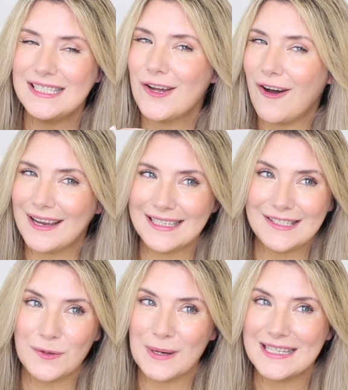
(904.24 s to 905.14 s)

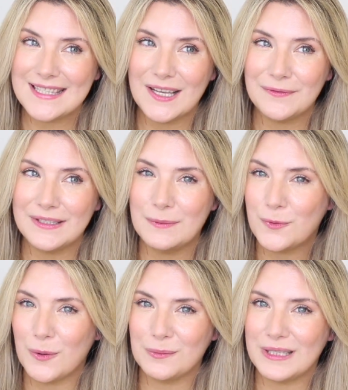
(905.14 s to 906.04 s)
talking to myself, and I
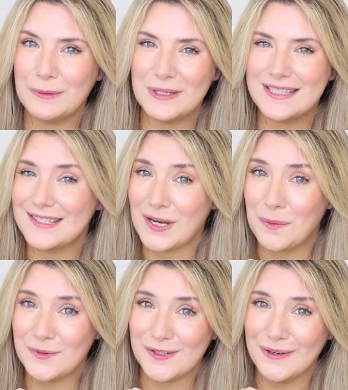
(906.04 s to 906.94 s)
probably would
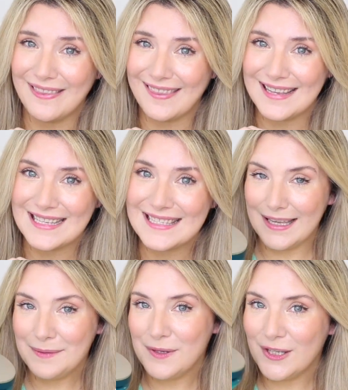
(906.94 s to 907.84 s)
stop doing this.
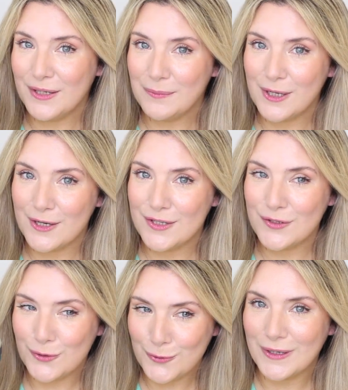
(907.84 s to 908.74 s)
I am here
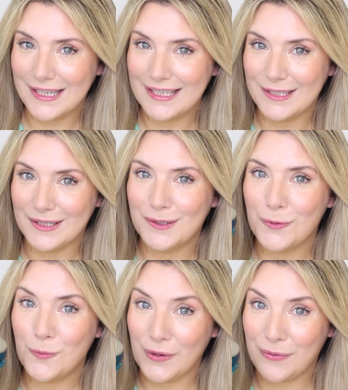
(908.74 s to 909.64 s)
because you are
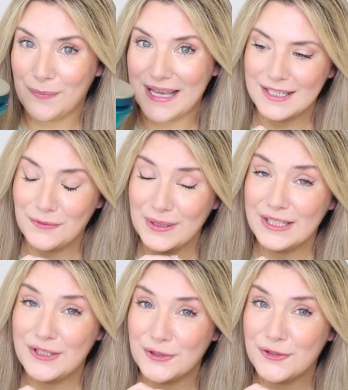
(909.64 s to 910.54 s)
here with me, and I
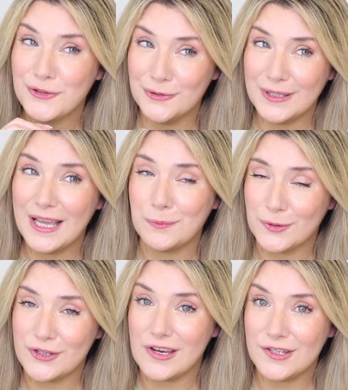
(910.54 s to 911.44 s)
really do truly
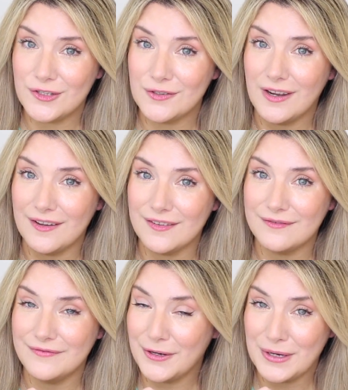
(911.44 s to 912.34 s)
appreciate you
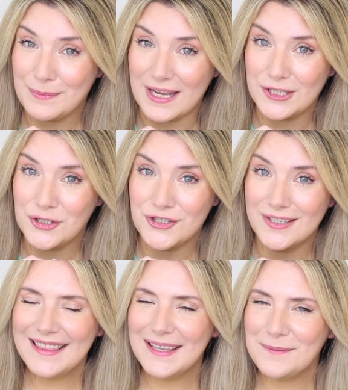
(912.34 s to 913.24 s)
very much.
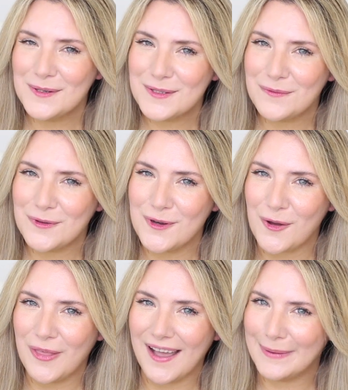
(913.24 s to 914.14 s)
I think most of you
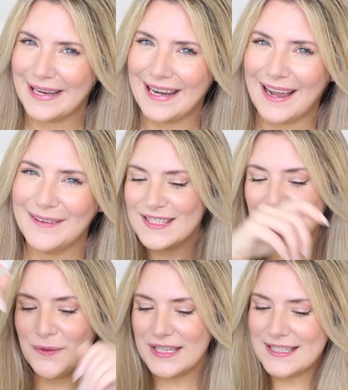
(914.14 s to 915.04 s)
know that by now.
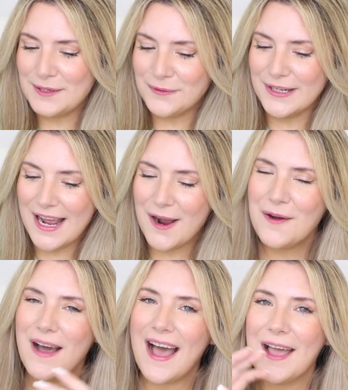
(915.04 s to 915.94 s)
So that's it for
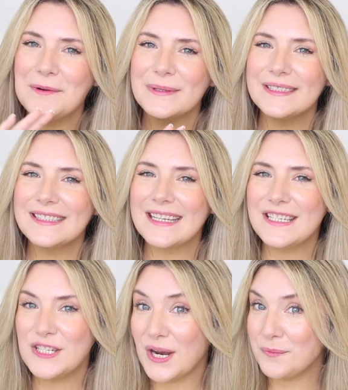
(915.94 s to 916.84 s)
now. I will
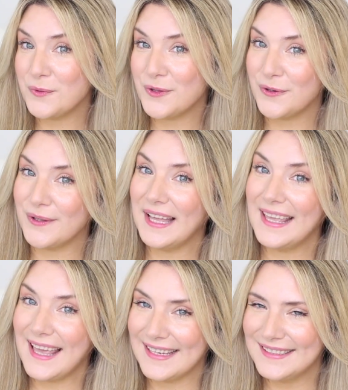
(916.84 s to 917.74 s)
catch up with you all
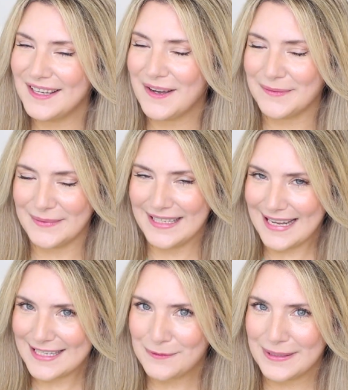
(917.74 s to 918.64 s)
again on my
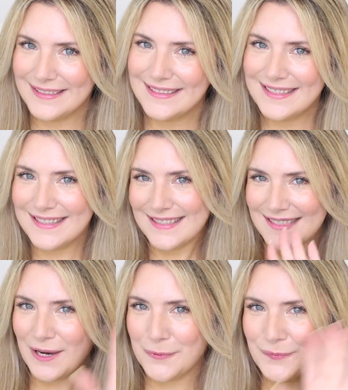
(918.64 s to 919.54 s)
next one.
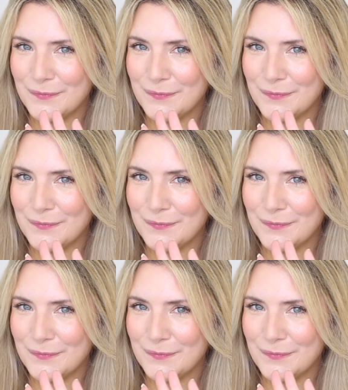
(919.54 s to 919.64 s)
Ciao.